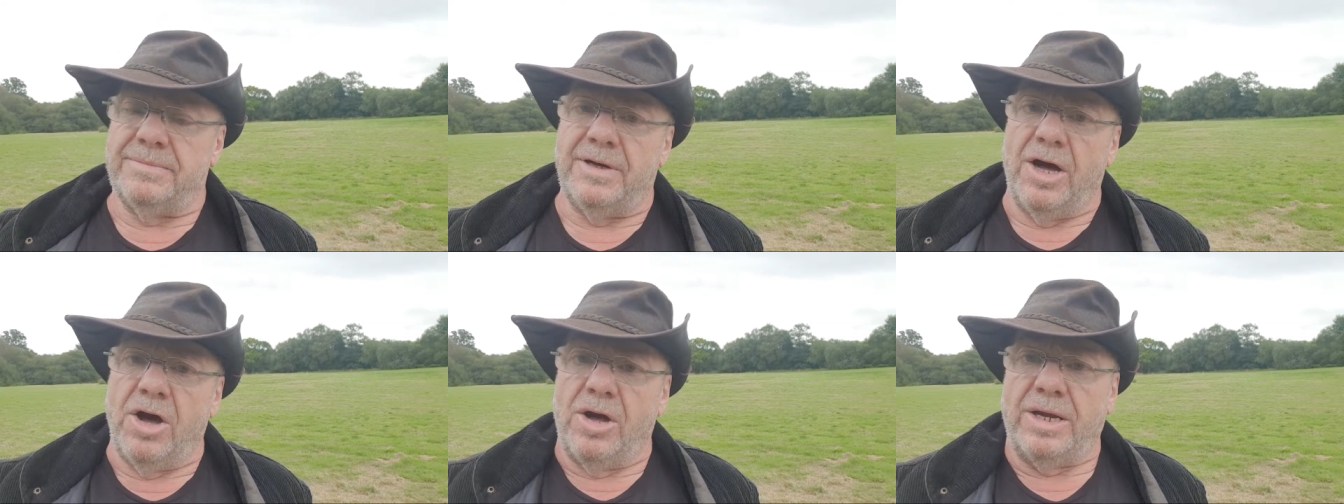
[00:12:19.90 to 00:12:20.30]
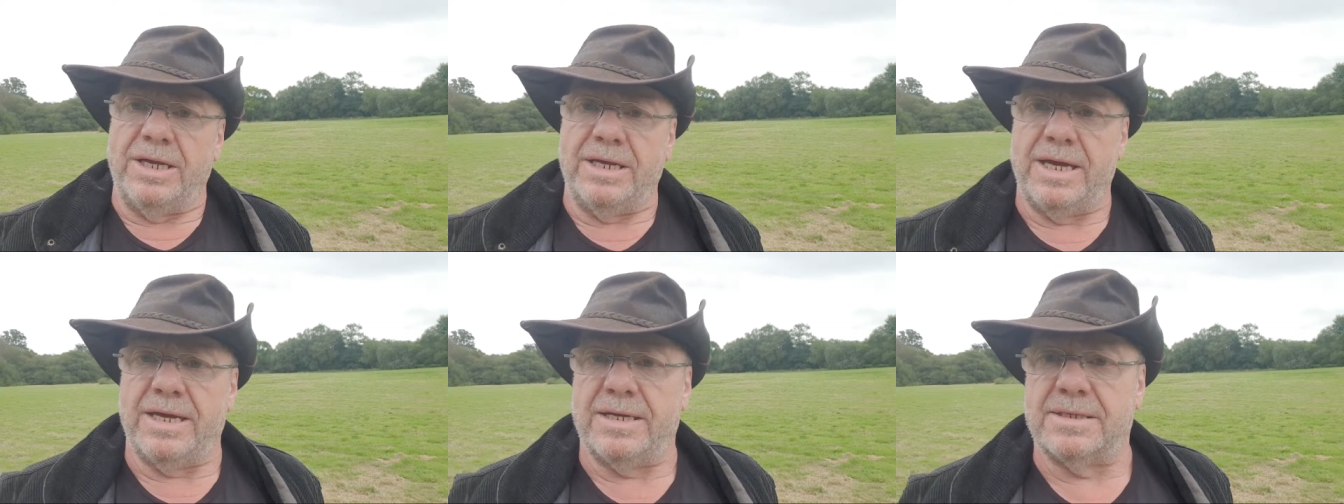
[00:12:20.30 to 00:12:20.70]
early
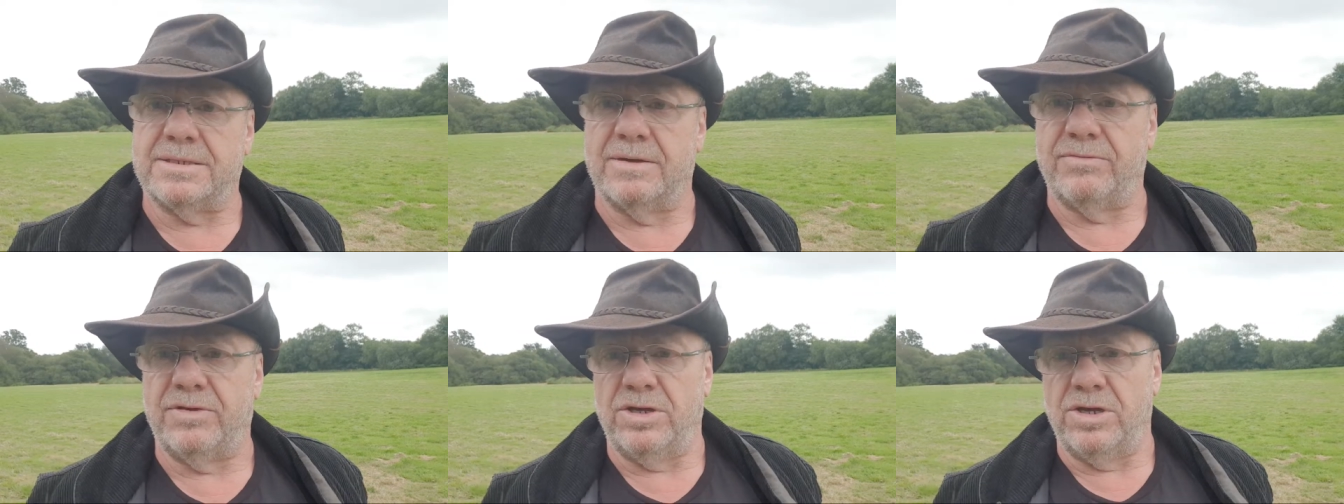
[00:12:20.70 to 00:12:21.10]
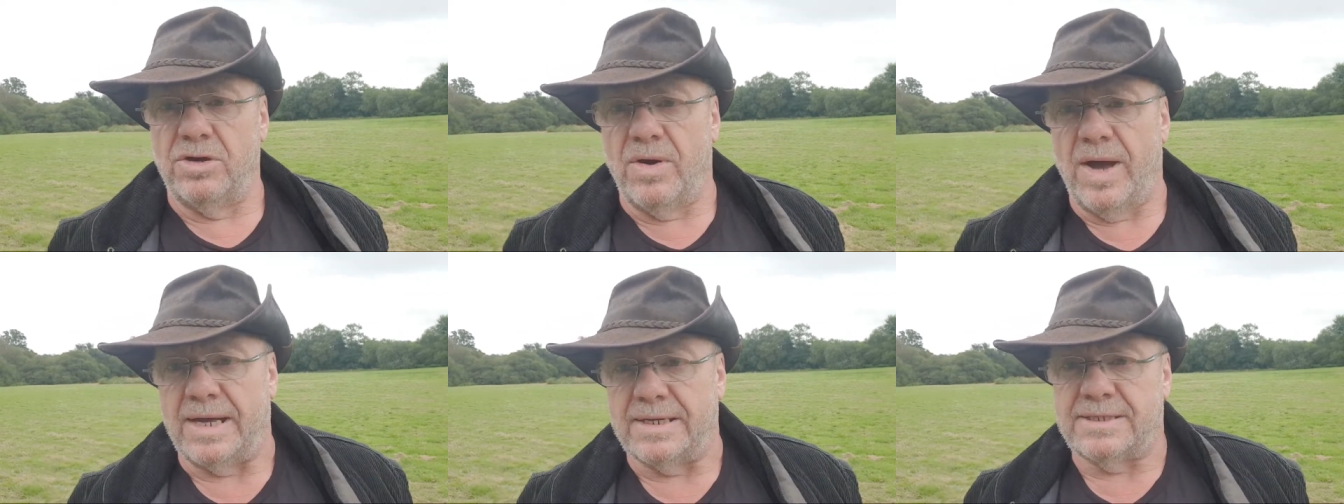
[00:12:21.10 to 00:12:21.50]
years of the
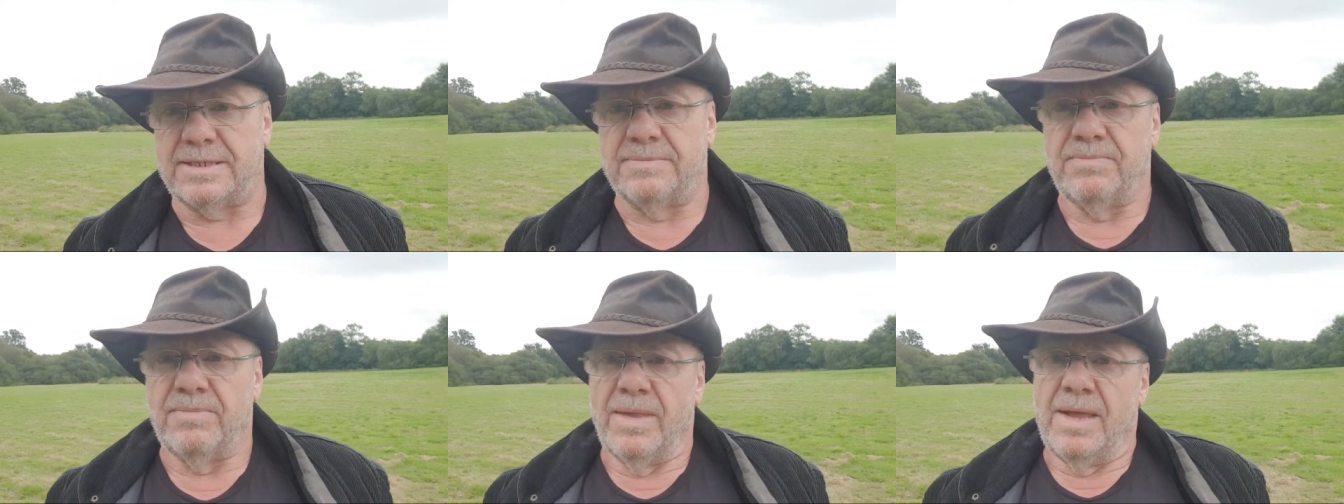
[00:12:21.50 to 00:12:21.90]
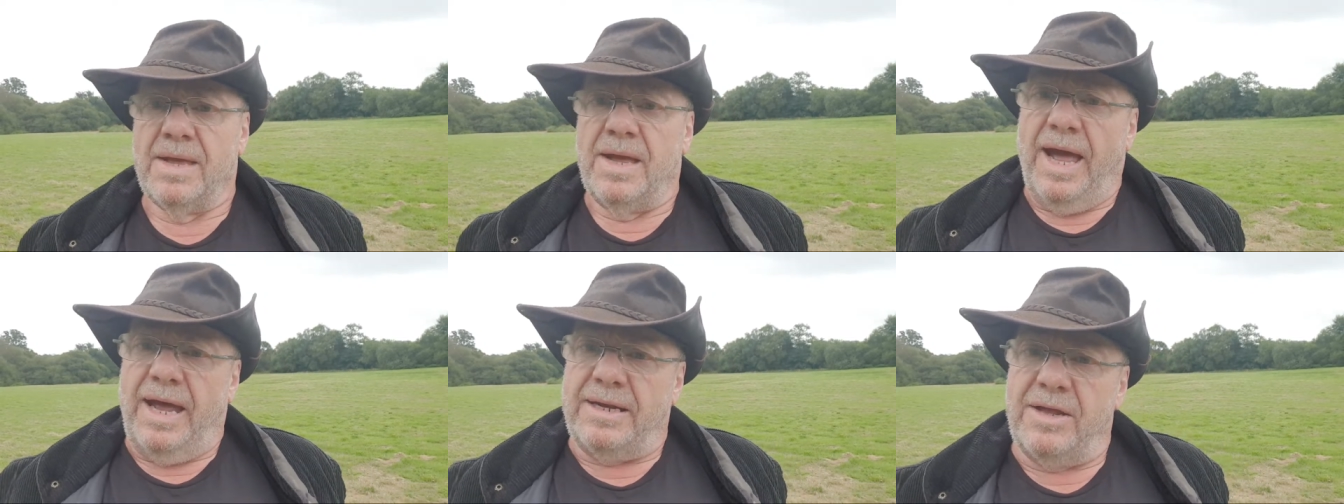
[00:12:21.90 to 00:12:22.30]
US.
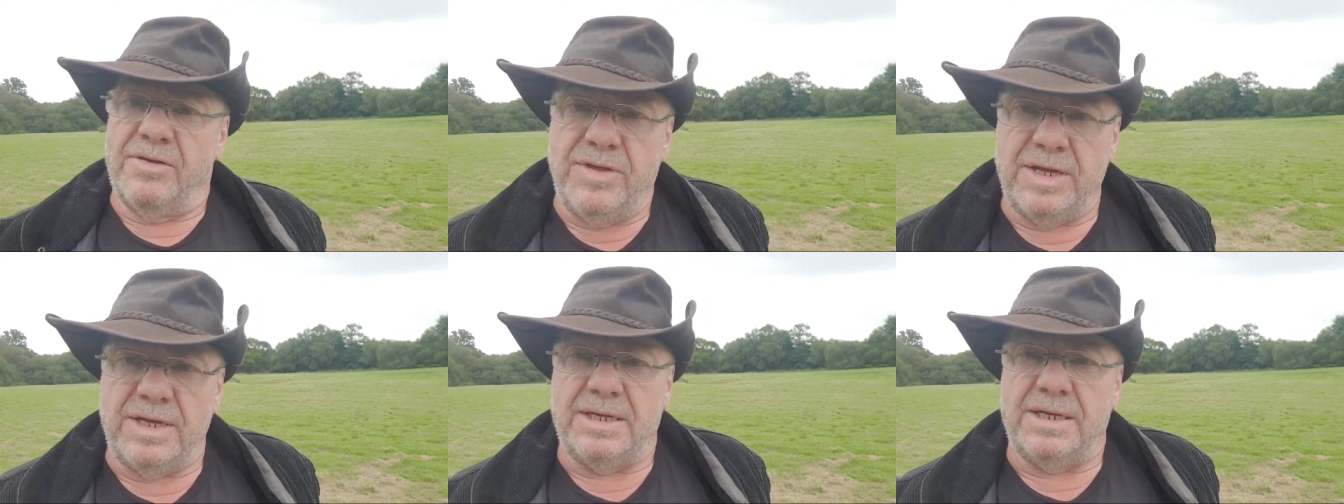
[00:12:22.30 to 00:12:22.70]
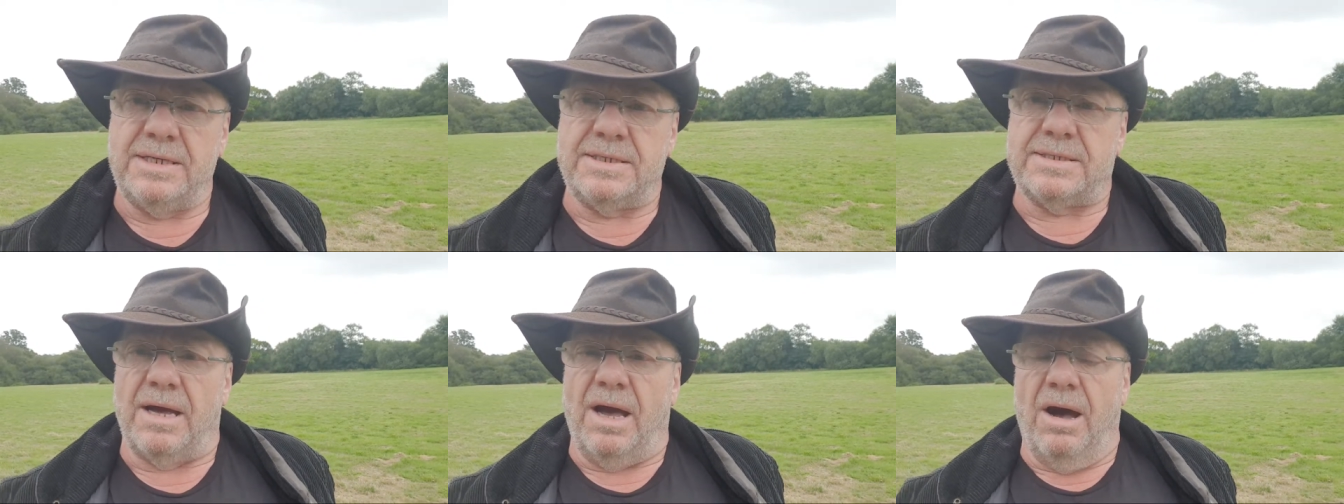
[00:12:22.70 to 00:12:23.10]
And these